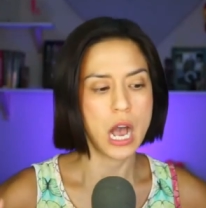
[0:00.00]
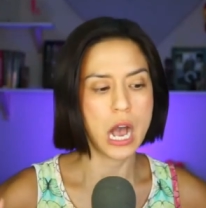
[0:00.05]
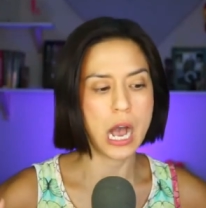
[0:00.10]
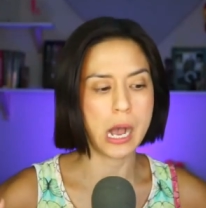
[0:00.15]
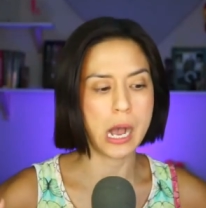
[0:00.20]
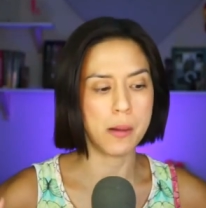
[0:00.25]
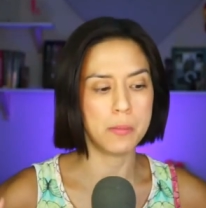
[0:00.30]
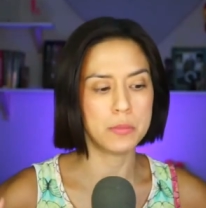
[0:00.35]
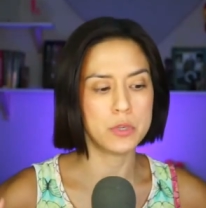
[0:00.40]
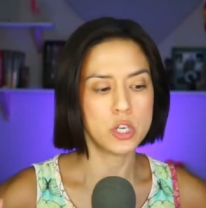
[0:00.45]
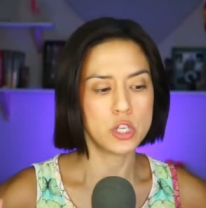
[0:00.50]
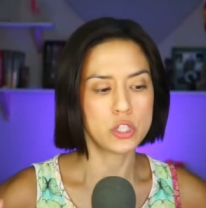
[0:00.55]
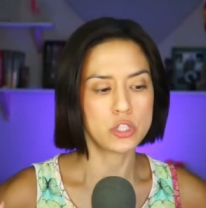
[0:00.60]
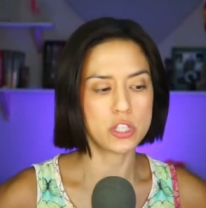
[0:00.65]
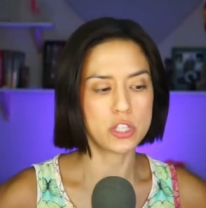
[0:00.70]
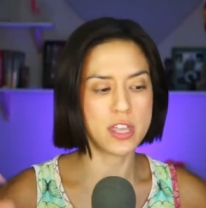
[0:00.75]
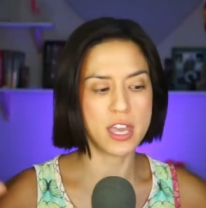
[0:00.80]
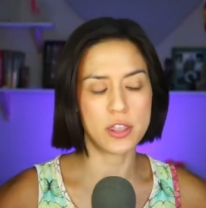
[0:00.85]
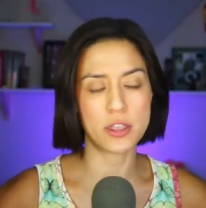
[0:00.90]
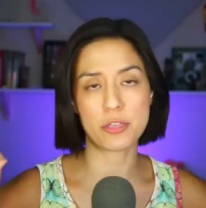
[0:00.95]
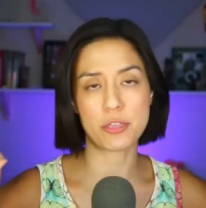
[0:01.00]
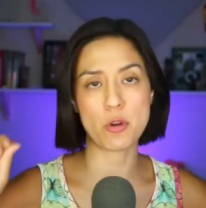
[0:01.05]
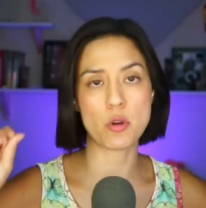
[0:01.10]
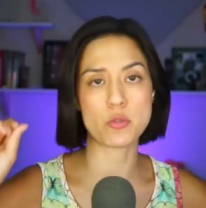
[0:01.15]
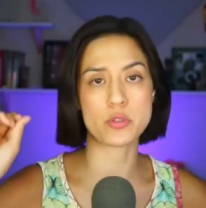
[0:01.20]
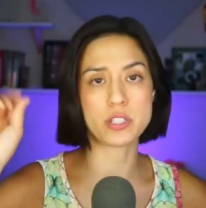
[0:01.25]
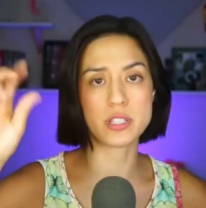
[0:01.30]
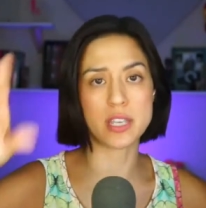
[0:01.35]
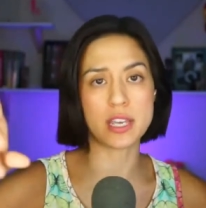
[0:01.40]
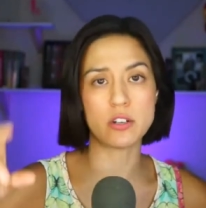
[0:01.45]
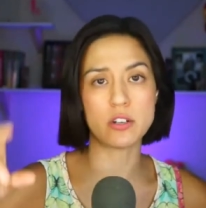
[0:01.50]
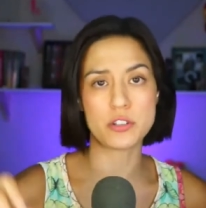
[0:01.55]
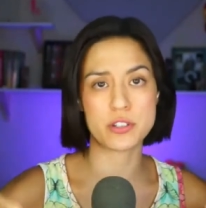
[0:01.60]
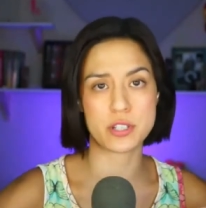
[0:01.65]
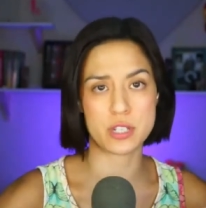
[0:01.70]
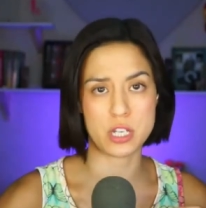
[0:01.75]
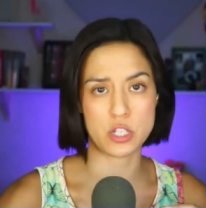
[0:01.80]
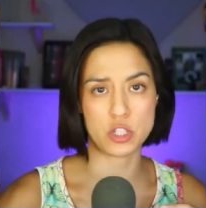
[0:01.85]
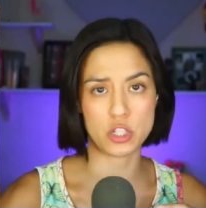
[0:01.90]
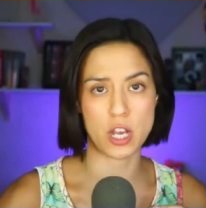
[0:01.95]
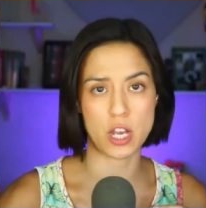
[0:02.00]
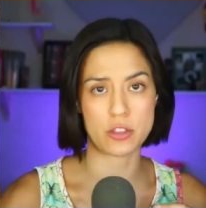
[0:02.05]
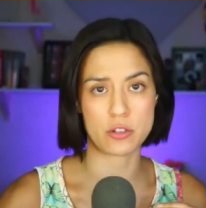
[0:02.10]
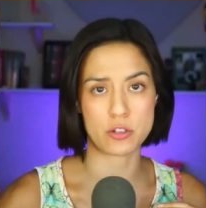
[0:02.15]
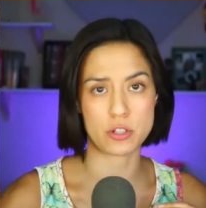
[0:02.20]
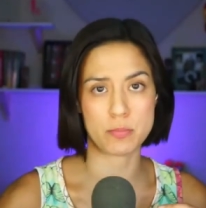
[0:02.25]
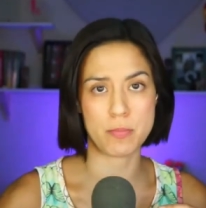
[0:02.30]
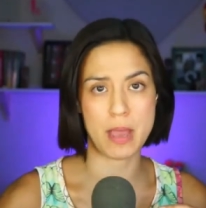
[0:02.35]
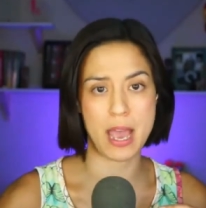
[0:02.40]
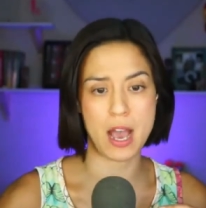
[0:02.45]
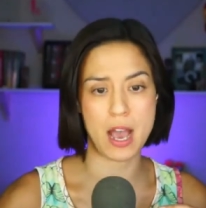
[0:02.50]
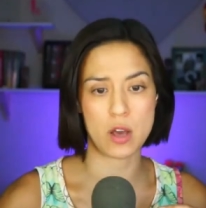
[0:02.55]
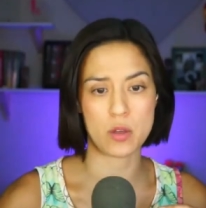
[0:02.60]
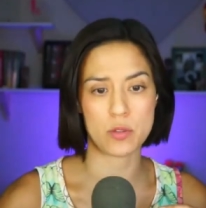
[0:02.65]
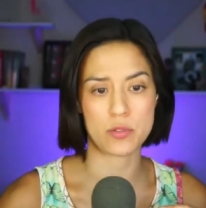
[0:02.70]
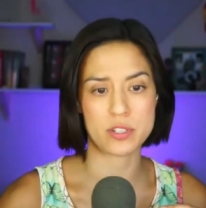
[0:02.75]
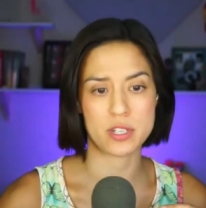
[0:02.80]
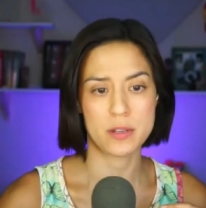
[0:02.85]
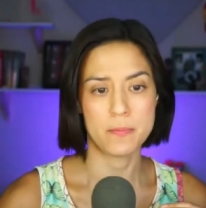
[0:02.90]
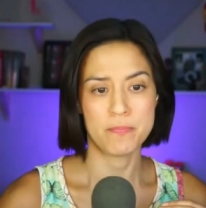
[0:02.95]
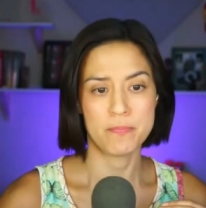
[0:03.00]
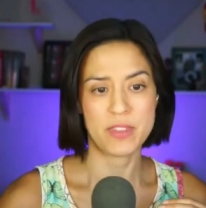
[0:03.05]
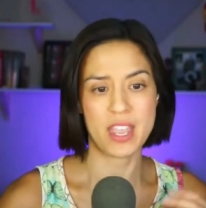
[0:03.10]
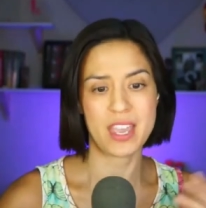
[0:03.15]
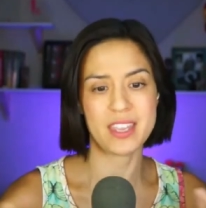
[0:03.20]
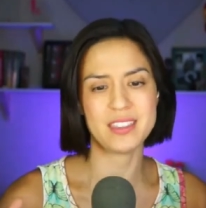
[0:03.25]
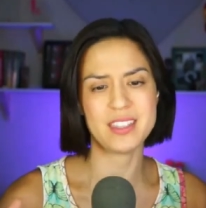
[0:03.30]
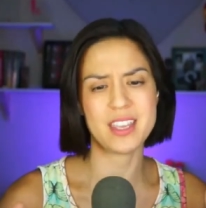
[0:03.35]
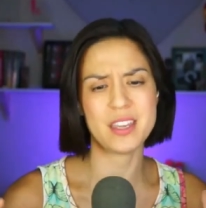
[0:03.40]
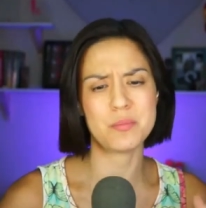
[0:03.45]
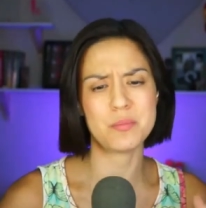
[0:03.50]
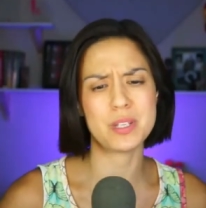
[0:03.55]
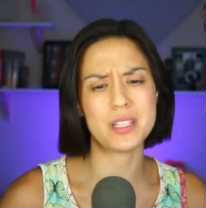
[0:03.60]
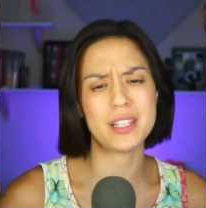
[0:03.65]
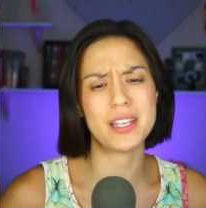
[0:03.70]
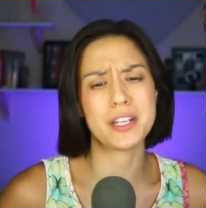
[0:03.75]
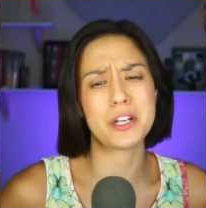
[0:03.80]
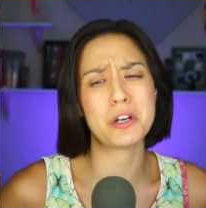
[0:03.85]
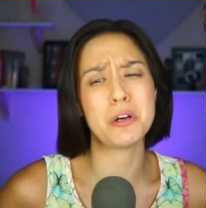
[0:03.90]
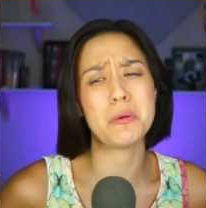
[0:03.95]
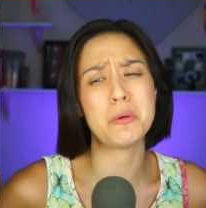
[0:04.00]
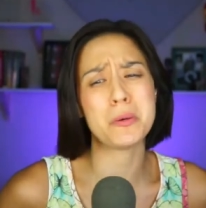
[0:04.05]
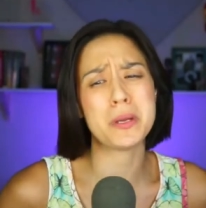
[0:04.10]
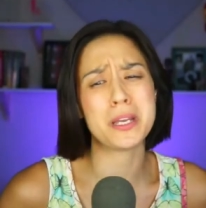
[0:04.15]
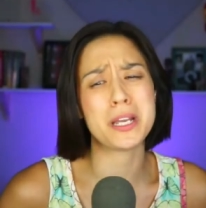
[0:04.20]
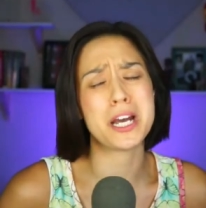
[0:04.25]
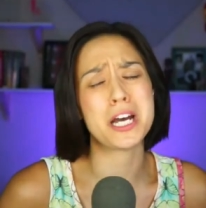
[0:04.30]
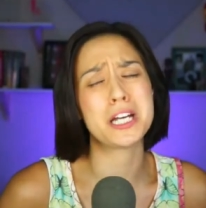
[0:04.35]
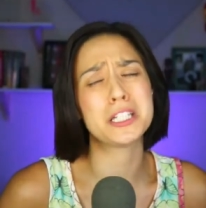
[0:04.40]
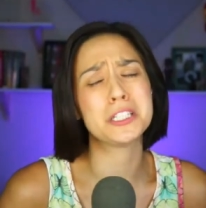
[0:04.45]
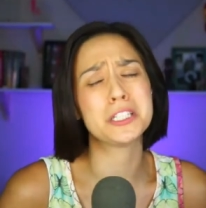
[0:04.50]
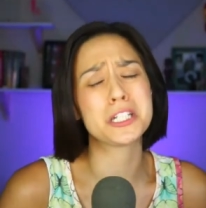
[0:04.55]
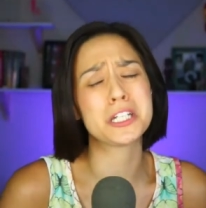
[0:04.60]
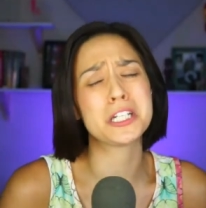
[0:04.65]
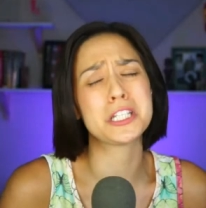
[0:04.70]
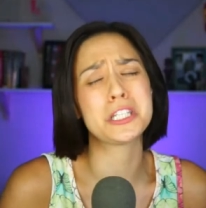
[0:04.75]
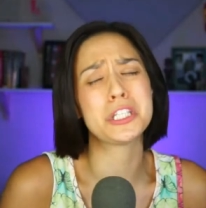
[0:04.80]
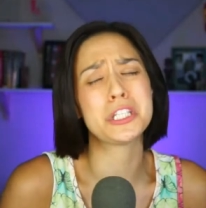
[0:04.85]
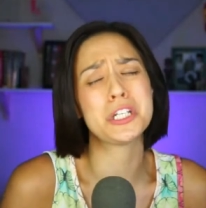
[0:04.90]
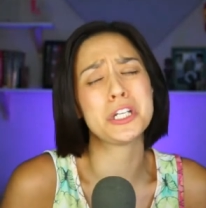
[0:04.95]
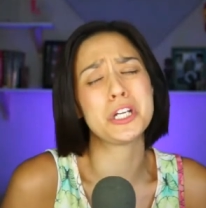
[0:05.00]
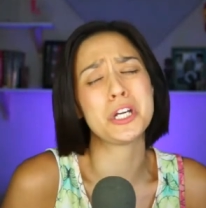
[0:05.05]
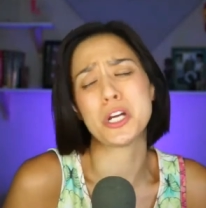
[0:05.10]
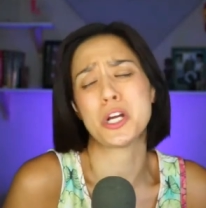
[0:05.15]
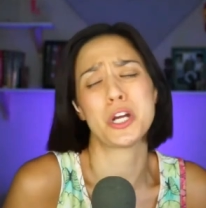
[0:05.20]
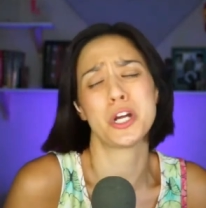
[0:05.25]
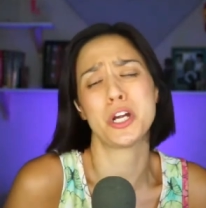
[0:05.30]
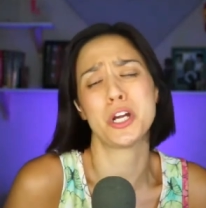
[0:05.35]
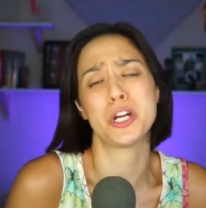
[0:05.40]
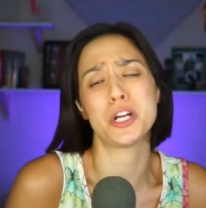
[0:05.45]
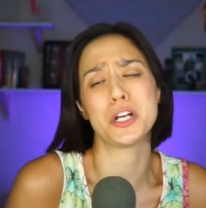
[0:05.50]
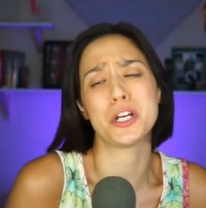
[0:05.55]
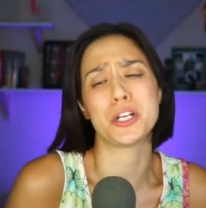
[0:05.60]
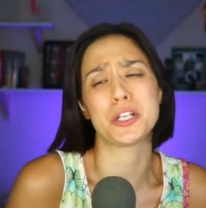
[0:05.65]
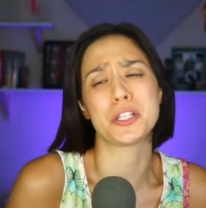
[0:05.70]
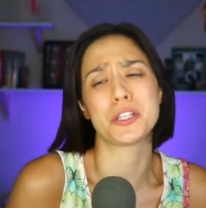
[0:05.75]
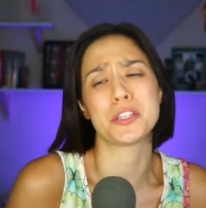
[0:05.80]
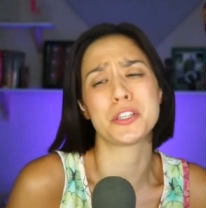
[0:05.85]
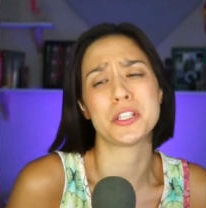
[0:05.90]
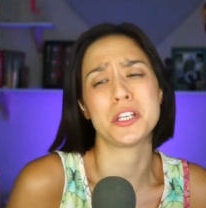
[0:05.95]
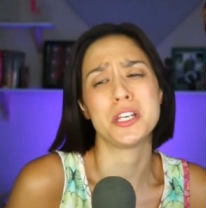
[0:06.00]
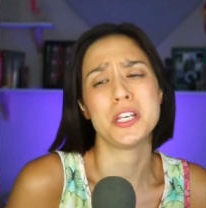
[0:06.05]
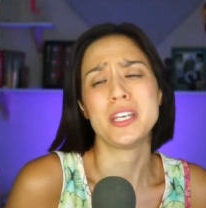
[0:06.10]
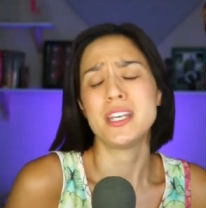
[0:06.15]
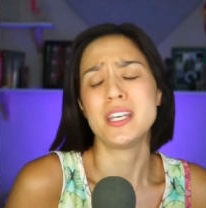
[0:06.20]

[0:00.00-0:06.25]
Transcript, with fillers: um, to then throw Skittles in each other's mouths and then be like, oh my God, look at the earth.